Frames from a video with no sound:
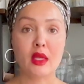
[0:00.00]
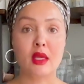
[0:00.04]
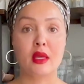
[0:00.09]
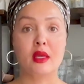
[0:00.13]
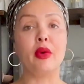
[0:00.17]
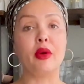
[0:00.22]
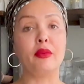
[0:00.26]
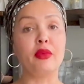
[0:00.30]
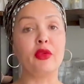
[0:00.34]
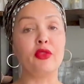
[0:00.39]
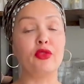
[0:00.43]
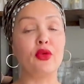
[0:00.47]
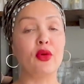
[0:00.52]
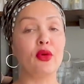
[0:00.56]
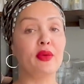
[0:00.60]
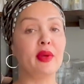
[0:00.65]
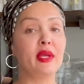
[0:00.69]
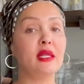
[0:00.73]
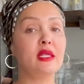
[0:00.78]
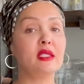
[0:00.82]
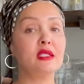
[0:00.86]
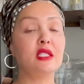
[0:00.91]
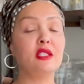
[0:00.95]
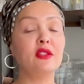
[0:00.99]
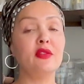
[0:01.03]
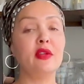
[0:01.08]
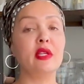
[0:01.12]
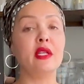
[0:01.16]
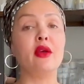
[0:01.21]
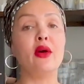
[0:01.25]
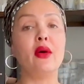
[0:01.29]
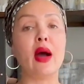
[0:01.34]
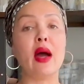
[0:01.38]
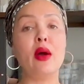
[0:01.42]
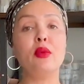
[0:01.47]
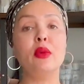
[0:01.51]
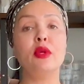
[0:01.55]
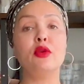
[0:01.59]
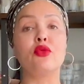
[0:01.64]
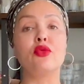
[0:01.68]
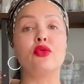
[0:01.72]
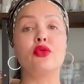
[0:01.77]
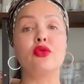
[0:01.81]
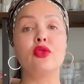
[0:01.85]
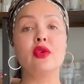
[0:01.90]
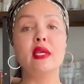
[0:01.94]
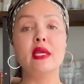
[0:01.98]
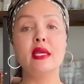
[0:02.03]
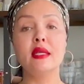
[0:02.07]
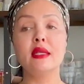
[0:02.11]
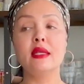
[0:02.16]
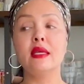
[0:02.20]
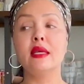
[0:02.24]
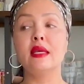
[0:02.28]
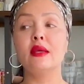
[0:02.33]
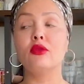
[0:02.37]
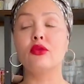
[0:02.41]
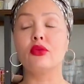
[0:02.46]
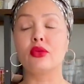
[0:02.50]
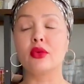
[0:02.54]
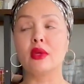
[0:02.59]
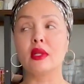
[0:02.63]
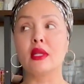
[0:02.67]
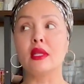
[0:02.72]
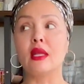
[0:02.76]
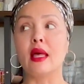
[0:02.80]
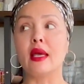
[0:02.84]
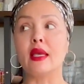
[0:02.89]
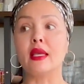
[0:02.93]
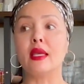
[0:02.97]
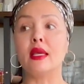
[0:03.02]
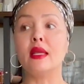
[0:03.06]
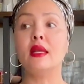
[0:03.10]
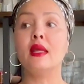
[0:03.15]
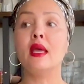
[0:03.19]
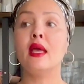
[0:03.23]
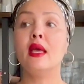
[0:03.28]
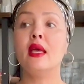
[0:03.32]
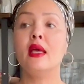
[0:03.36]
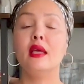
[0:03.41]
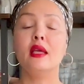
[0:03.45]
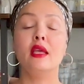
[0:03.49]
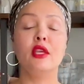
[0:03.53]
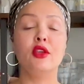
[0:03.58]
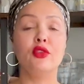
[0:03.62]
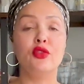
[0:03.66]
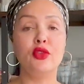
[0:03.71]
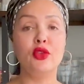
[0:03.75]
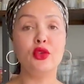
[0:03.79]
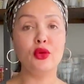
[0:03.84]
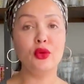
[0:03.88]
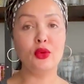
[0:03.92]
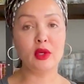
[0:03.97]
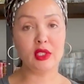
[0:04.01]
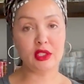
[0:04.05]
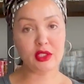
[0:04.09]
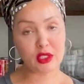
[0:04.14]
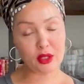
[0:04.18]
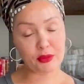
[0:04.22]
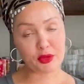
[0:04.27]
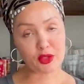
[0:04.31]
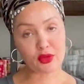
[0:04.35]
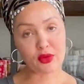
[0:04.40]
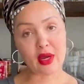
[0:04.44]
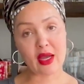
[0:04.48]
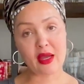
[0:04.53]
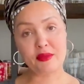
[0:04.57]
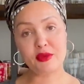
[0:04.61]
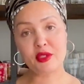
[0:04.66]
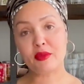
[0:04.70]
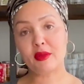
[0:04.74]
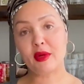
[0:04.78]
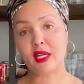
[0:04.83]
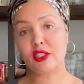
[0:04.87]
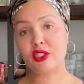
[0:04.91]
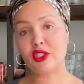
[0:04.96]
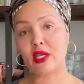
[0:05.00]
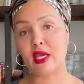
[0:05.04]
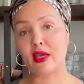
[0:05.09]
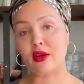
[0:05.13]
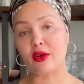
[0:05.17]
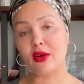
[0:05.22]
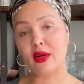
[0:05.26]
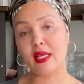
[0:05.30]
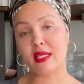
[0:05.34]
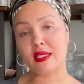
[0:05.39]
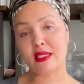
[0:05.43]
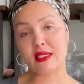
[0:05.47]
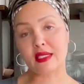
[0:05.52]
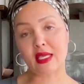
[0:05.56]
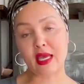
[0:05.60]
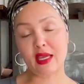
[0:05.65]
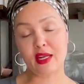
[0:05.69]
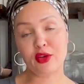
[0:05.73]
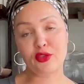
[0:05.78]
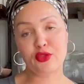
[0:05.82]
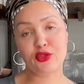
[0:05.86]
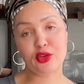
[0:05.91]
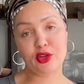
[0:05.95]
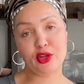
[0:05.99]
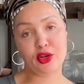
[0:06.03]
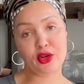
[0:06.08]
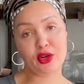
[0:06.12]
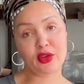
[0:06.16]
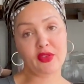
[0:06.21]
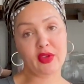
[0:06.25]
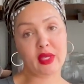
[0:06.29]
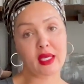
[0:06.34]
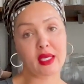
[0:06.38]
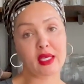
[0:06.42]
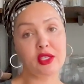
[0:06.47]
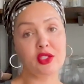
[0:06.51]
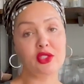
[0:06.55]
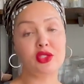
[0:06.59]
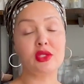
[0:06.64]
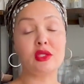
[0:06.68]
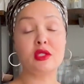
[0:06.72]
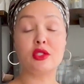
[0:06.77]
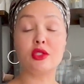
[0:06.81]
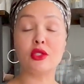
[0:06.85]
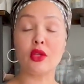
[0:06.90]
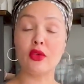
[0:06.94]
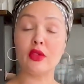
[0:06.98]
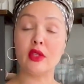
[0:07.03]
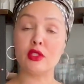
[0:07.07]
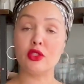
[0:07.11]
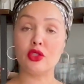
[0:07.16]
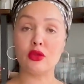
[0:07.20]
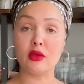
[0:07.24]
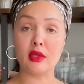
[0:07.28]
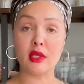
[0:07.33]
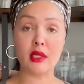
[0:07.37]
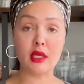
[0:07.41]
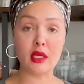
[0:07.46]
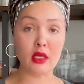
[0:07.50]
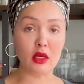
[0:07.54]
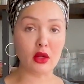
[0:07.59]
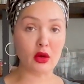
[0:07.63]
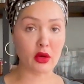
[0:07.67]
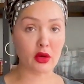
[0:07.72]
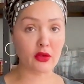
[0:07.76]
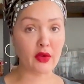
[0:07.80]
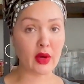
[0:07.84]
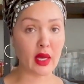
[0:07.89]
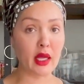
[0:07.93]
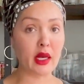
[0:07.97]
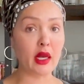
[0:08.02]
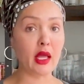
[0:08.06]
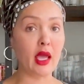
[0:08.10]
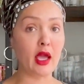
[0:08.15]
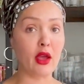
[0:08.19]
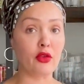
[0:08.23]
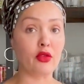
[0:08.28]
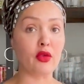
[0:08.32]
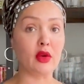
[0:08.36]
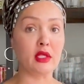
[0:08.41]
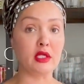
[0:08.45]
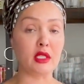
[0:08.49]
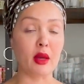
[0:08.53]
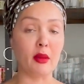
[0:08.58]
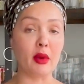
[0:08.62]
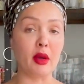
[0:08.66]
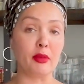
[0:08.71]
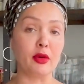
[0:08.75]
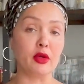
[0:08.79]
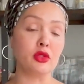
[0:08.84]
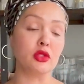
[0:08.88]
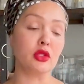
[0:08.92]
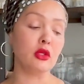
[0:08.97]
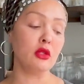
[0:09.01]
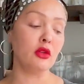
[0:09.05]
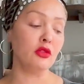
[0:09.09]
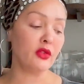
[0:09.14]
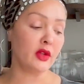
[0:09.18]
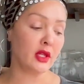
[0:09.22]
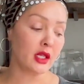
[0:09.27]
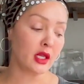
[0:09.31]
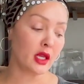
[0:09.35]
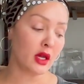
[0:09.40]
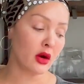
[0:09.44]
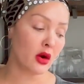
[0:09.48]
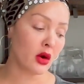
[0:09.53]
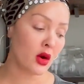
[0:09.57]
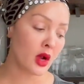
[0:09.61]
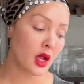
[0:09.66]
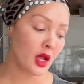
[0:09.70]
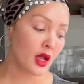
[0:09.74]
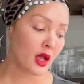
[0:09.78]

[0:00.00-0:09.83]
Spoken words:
But before we get into the video, I would really like it if you would subscribe to my channel and sign up for notifications so that you can get notified every time I post a new video.